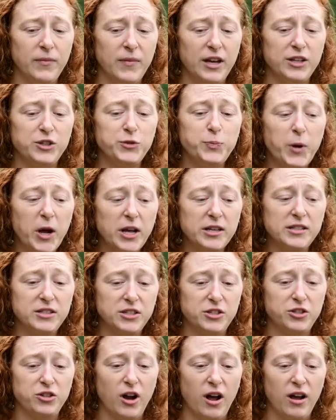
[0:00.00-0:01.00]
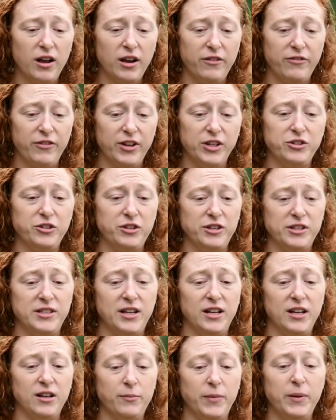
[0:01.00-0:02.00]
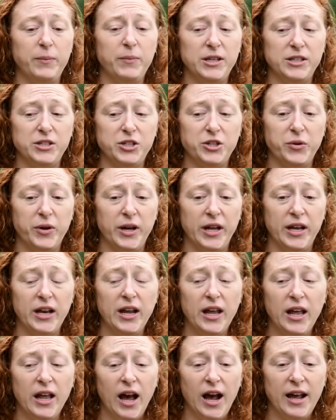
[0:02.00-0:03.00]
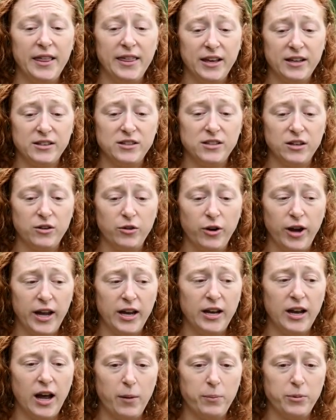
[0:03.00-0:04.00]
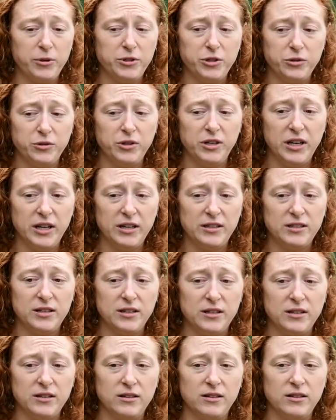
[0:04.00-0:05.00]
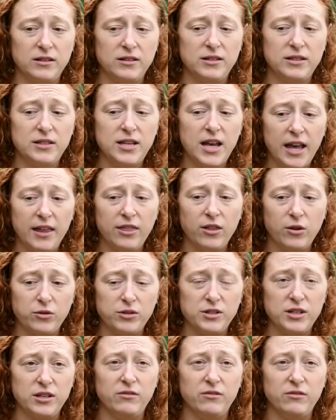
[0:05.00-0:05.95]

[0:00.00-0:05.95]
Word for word: expressed a strong enough interest and commitment to it. I think it's a great opportunity to take those